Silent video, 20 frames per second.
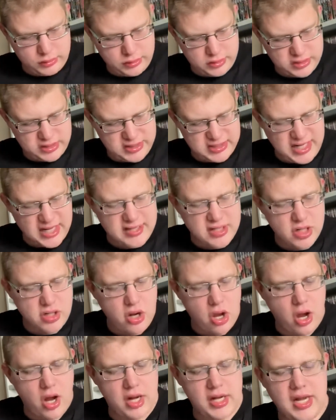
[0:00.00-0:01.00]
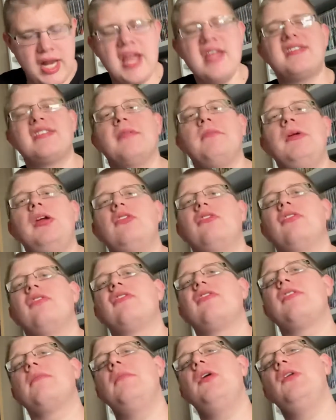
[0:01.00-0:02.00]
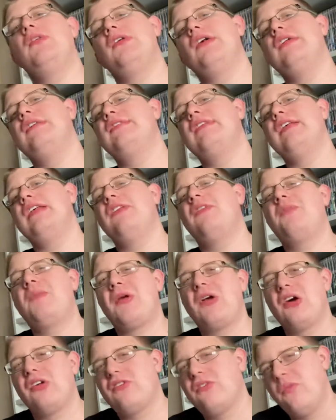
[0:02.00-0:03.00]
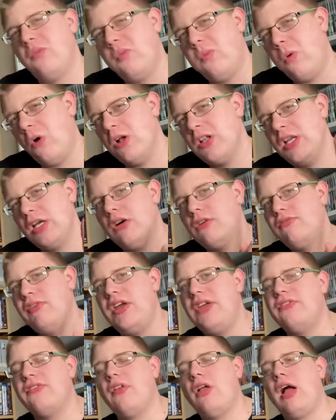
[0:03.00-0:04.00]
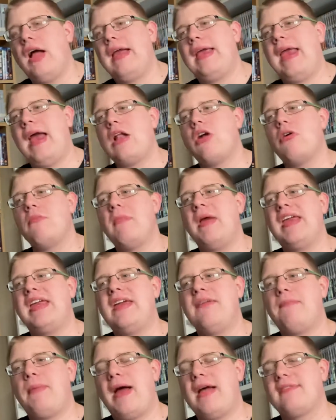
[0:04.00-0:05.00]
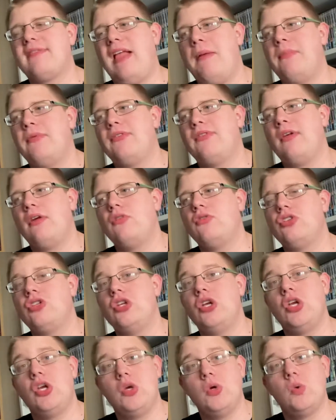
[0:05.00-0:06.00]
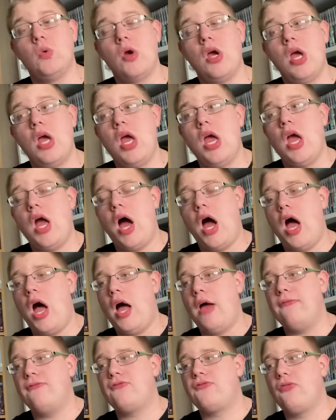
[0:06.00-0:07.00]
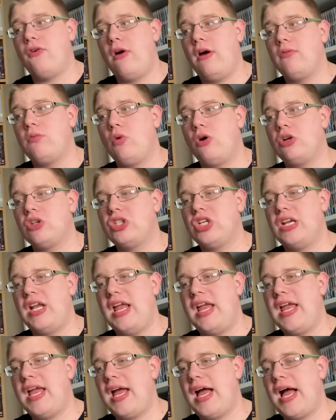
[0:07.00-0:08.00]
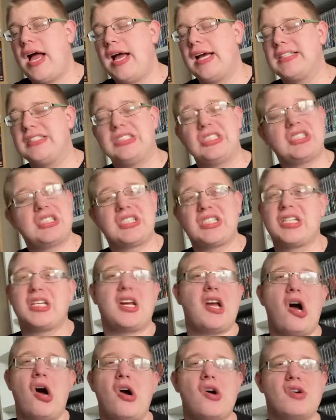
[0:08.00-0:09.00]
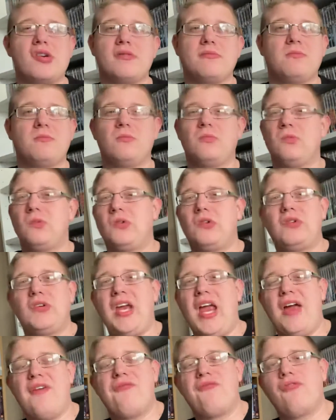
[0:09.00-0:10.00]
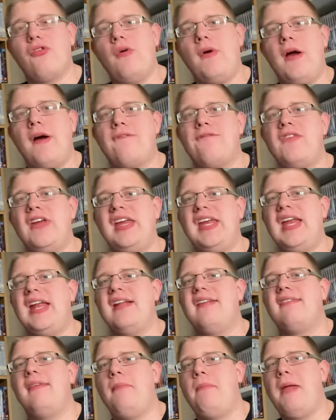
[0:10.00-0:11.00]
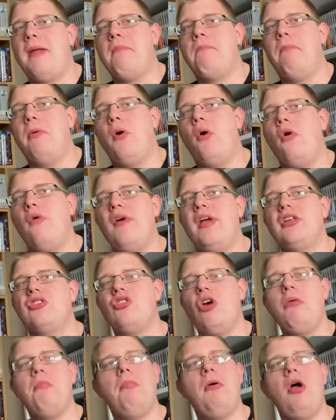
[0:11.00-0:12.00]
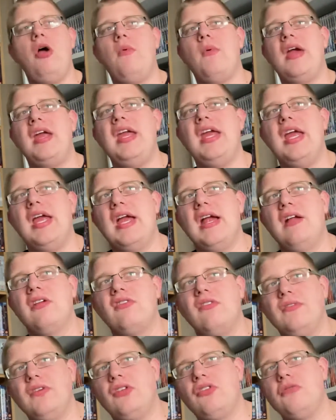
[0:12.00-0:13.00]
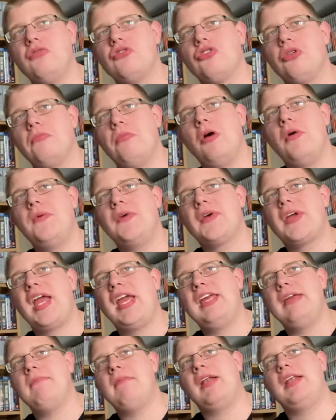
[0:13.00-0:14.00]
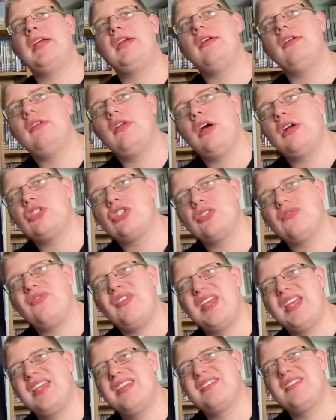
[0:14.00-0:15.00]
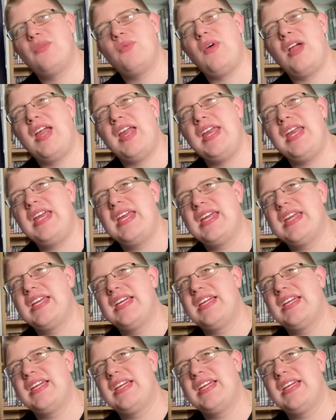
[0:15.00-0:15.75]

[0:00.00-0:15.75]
Season 9 is The Mutants. The Mutants is because of one little reason. I cannot make it past episode 2. I've tried watching it. I just can't get through it. I think it's a bit boring. John Pertwee. It's nothing to do with John Pertwee or Katie Manningham. I just think it's the way